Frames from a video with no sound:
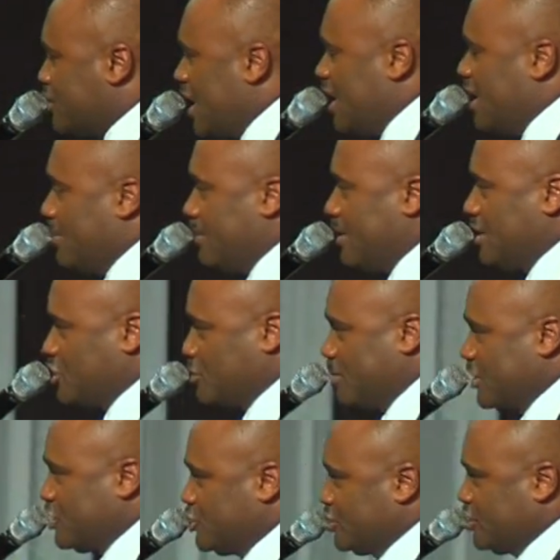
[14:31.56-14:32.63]
enemies,
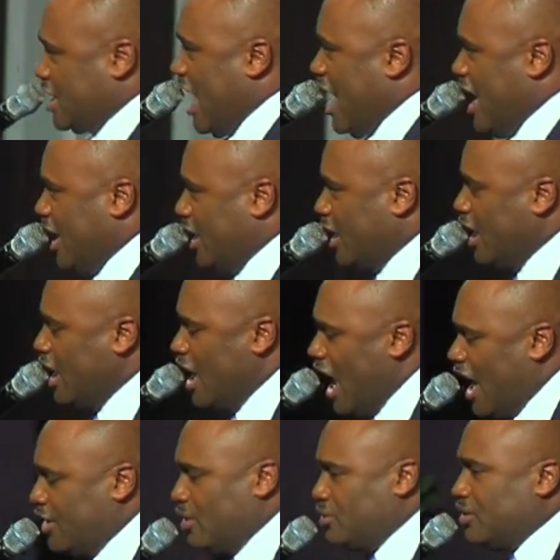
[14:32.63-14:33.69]
but stand.
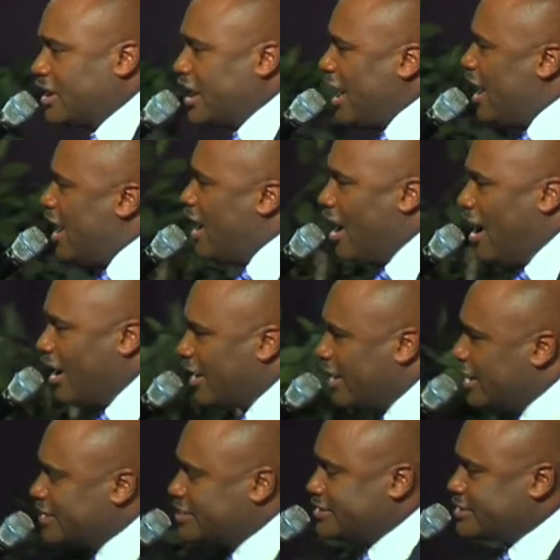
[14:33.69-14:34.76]
I know you can't
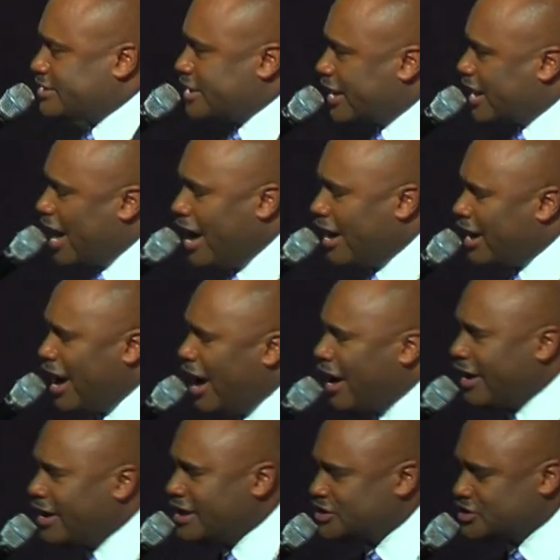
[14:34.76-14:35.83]
hardly
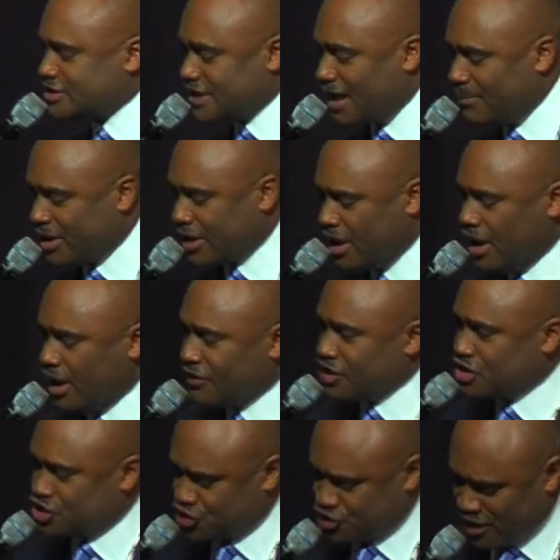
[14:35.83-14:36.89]
stomach the
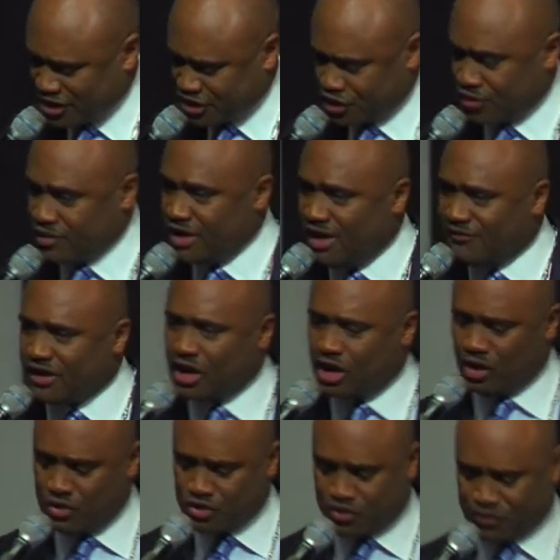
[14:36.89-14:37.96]
treachery of a close